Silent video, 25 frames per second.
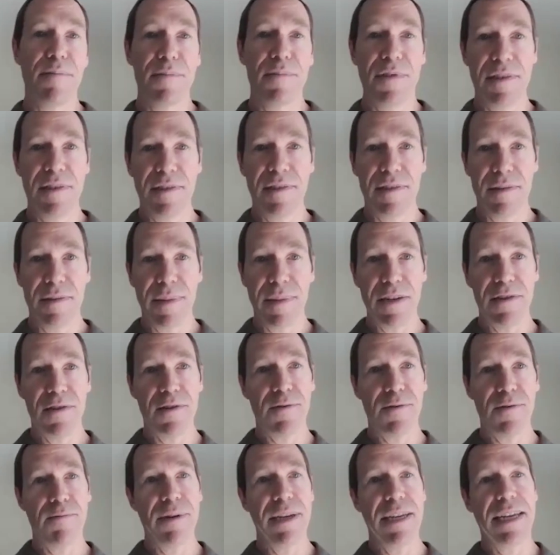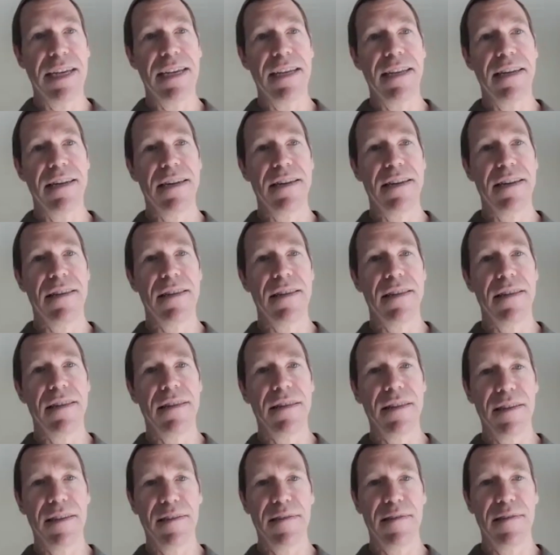just to make sure we get
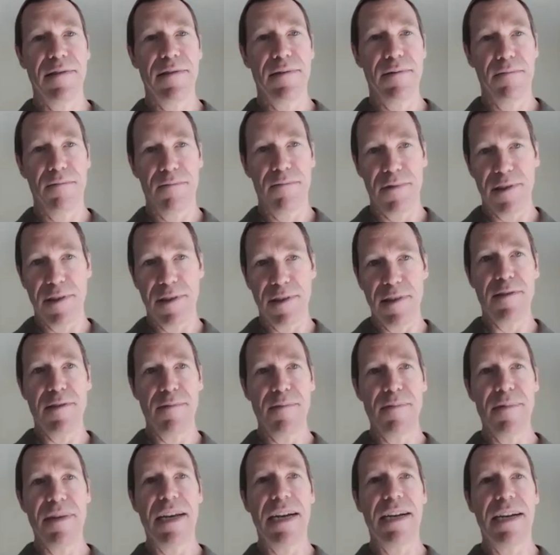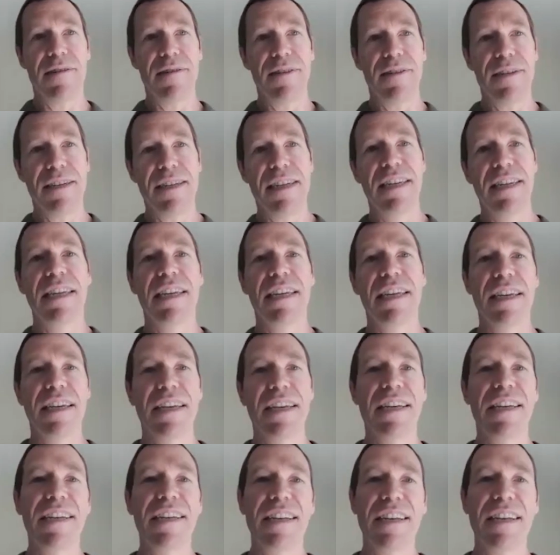this system dialed in
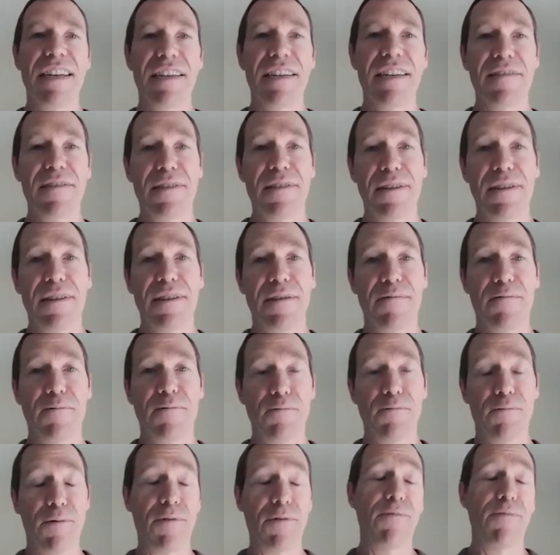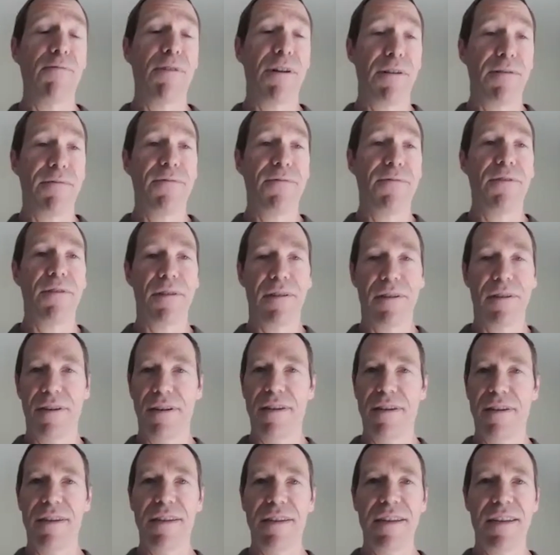so that it will work well for
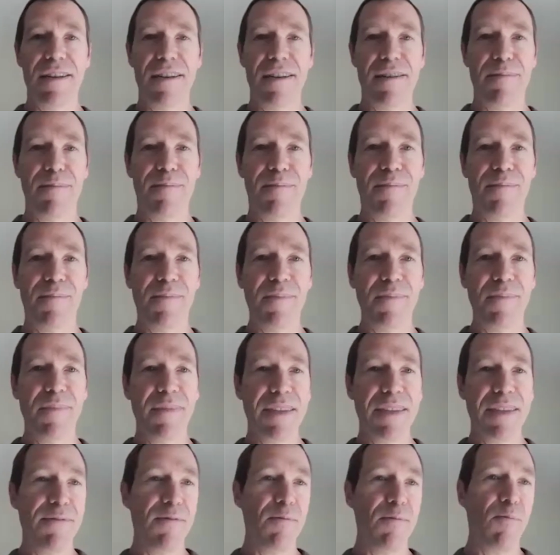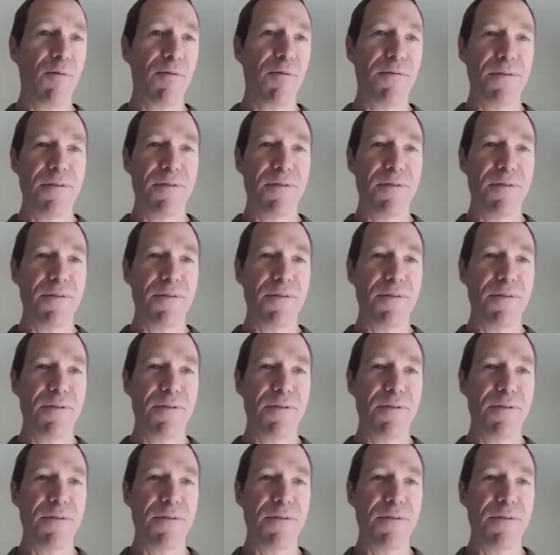even more